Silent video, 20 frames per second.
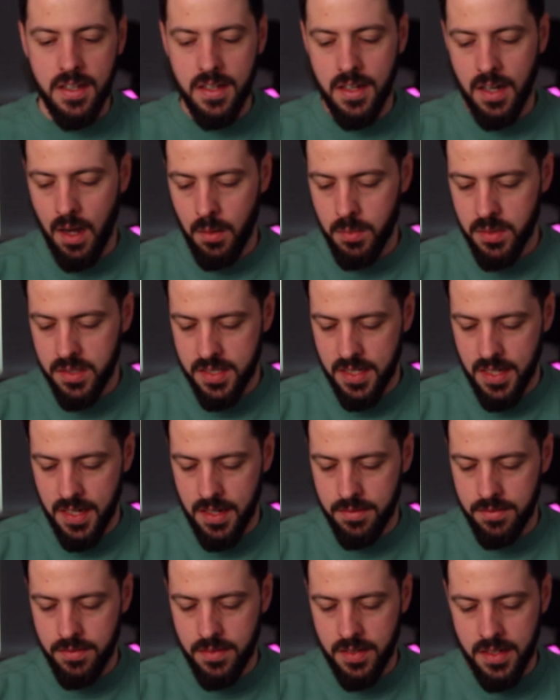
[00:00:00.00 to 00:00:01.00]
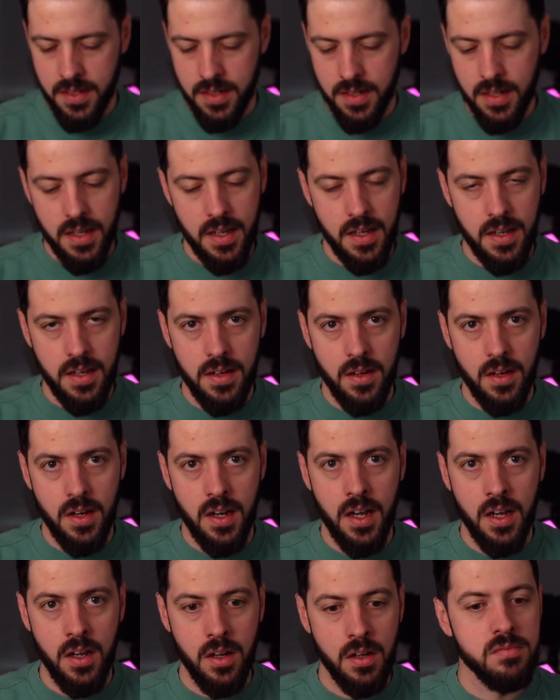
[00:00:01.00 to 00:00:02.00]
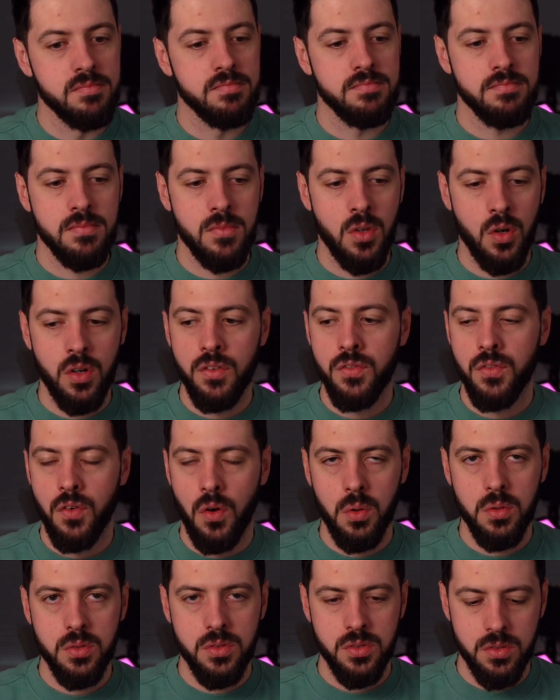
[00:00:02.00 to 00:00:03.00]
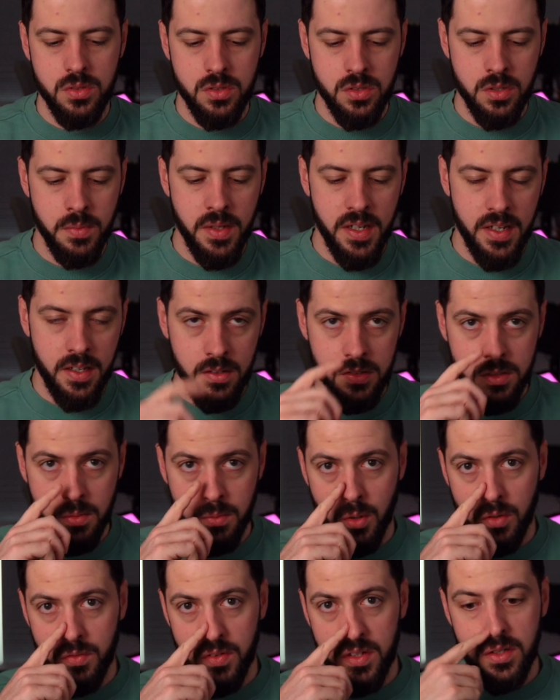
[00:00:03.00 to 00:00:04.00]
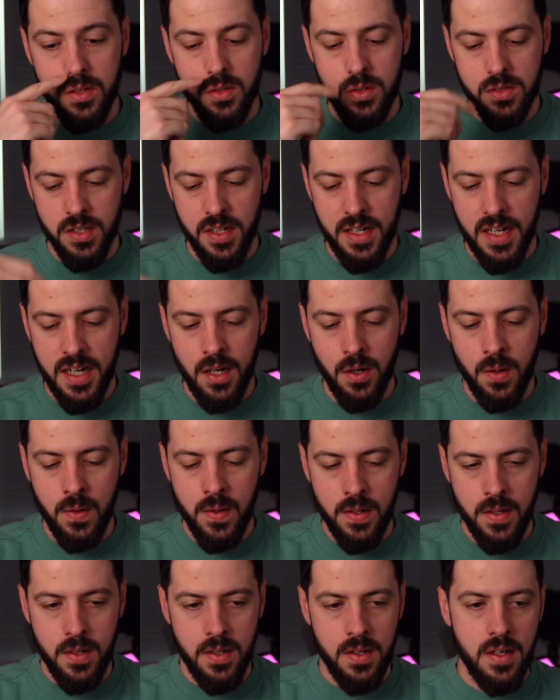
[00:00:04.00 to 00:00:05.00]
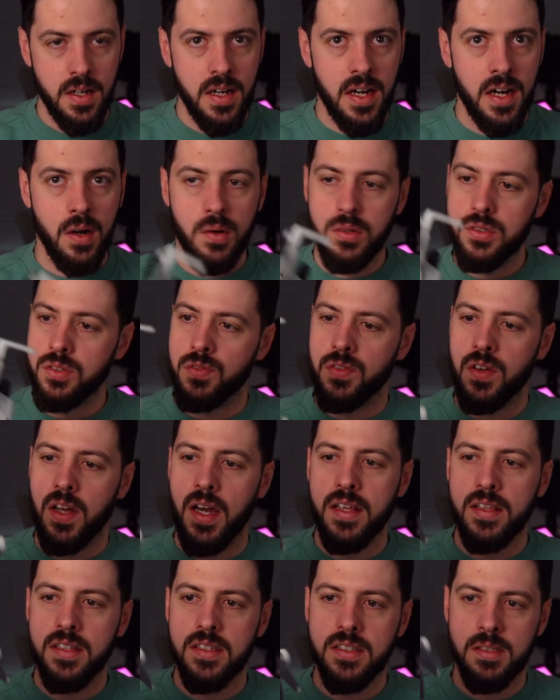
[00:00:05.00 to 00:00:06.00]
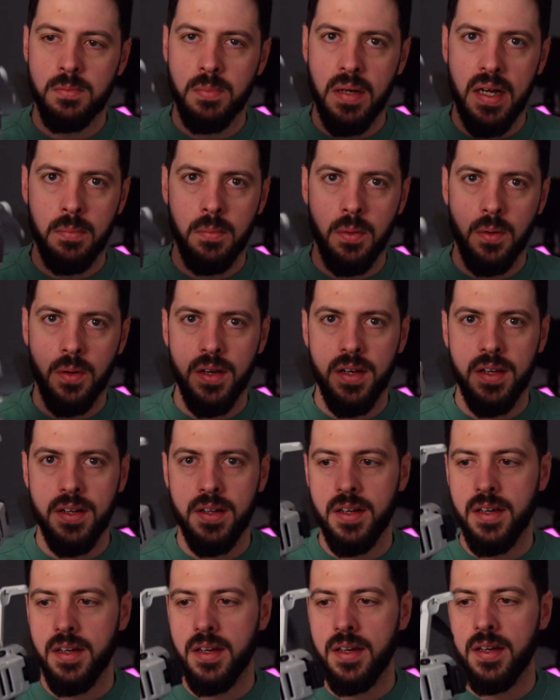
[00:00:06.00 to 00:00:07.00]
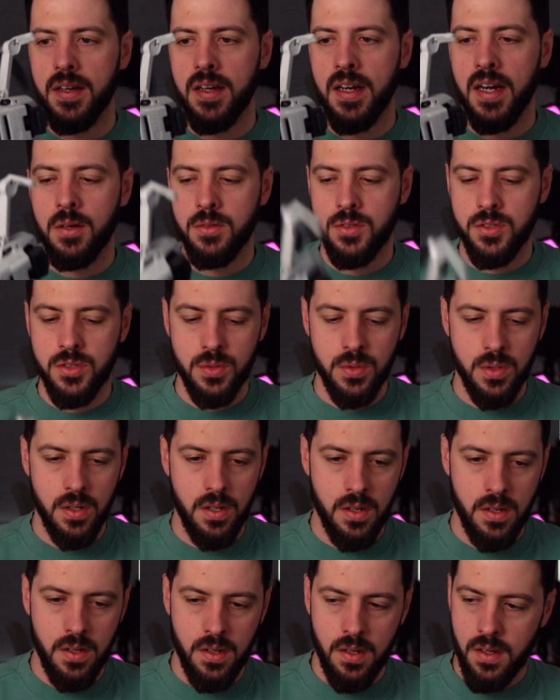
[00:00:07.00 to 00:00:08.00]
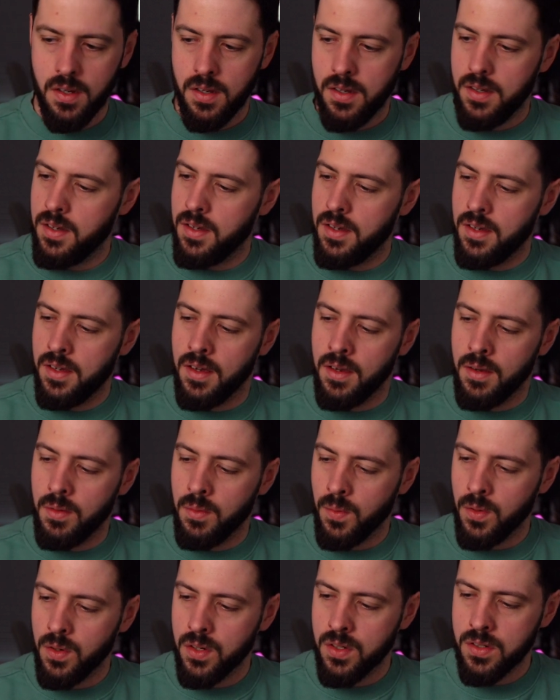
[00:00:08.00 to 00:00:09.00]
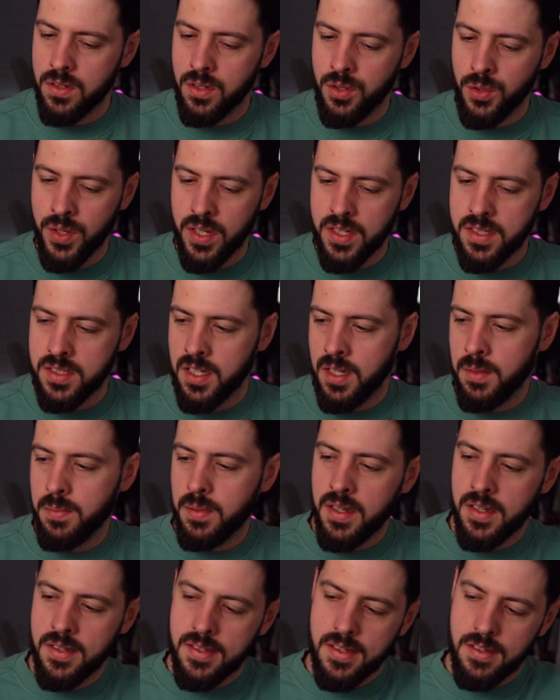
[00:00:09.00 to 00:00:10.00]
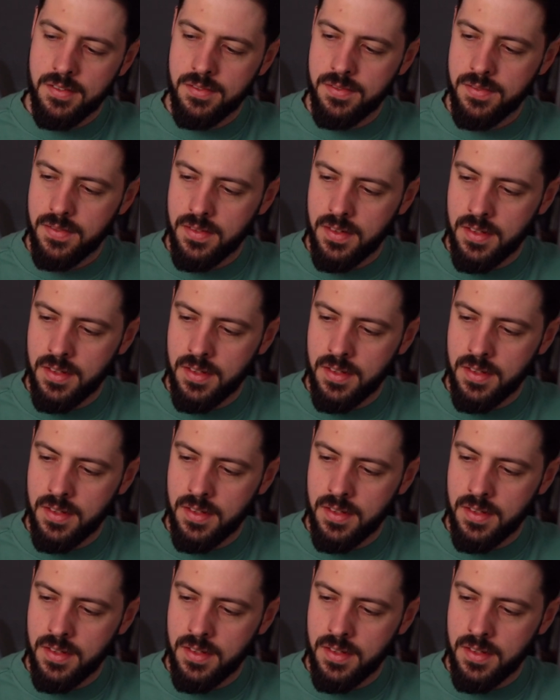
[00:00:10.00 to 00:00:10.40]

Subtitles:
hobby to have, and I'm looking forward to making some more videos on how to fly this bad boy and how to do it. One quick tip I can give,